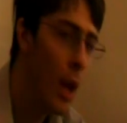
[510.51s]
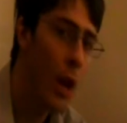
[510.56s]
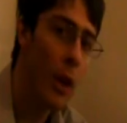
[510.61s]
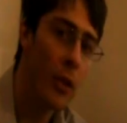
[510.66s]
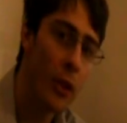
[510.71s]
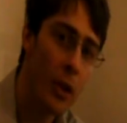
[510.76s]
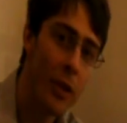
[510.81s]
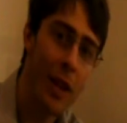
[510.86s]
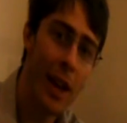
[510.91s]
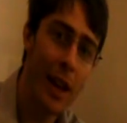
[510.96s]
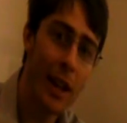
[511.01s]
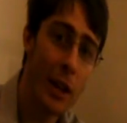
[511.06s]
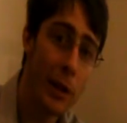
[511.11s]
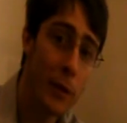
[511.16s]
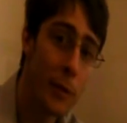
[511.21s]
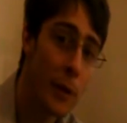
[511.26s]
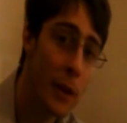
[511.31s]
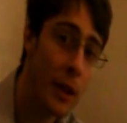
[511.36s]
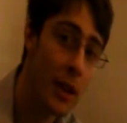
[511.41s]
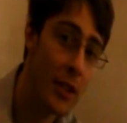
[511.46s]
So thank you
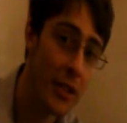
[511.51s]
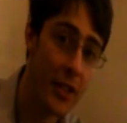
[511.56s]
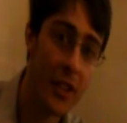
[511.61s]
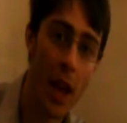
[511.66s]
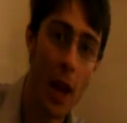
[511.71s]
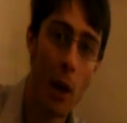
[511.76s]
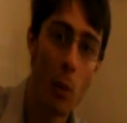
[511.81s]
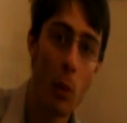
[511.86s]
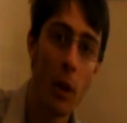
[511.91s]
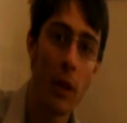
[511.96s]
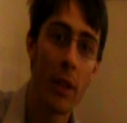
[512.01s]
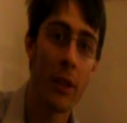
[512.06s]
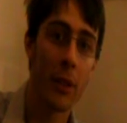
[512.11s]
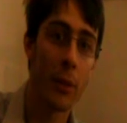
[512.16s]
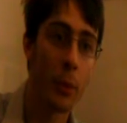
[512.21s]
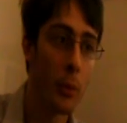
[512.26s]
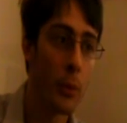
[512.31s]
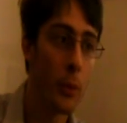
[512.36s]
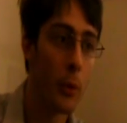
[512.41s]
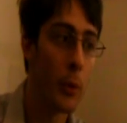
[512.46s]
for staying with
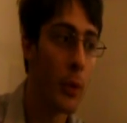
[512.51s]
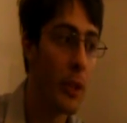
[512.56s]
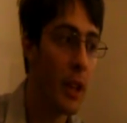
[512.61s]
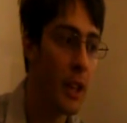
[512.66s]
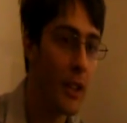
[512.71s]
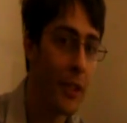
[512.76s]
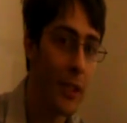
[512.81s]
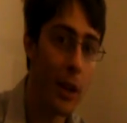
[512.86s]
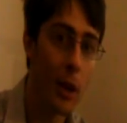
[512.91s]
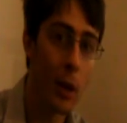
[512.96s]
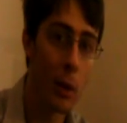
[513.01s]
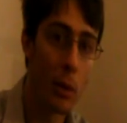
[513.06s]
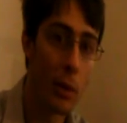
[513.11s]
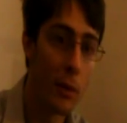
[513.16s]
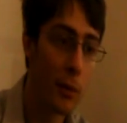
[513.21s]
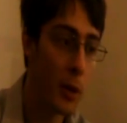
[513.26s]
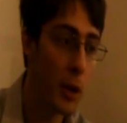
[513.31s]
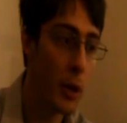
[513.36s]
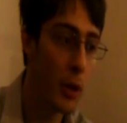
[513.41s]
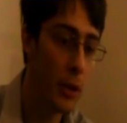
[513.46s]
us through these
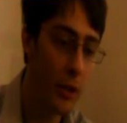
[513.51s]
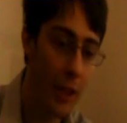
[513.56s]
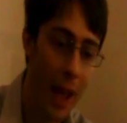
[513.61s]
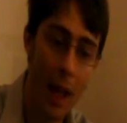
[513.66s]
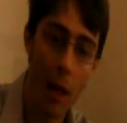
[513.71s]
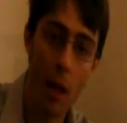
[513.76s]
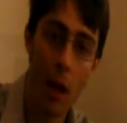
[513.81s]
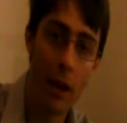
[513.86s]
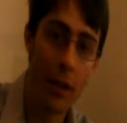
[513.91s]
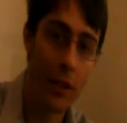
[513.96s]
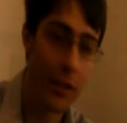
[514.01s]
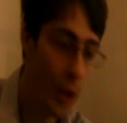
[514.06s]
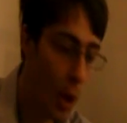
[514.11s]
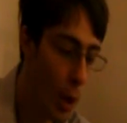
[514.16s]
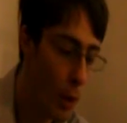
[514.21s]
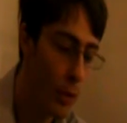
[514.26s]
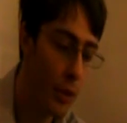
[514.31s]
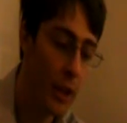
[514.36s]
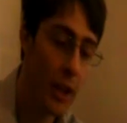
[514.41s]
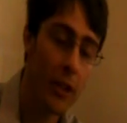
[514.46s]
reviews. Allied
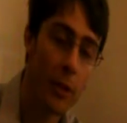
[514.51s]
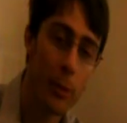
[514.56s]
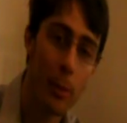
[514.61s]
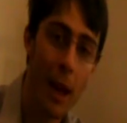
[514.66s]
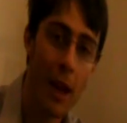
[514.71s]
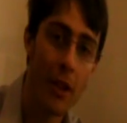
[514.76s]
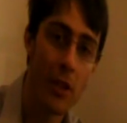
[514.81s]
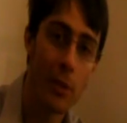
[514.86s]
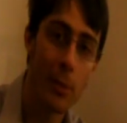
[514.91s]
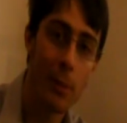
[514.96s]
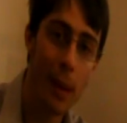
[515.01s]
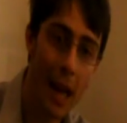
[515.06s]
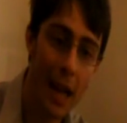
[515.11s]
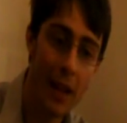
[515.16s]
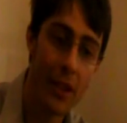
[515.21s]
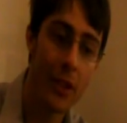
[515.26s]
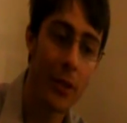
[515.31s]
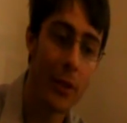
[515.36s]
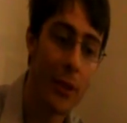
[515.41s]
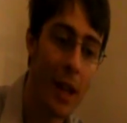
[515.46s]
Assault and the expansion
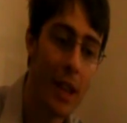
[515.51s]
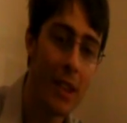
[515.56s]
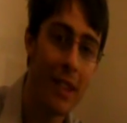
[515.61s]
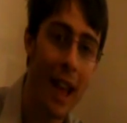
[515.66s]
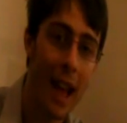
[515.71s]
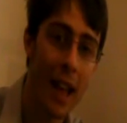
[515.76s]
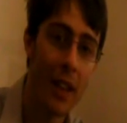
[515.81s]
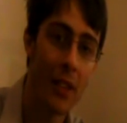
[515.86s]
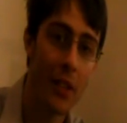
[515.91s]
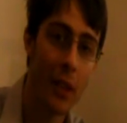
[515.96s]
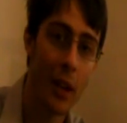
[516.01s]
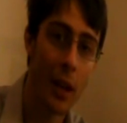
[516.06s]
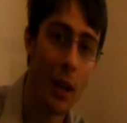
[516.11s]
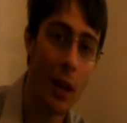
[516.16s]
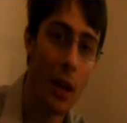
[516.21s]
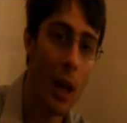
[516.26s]
packs is fantastic.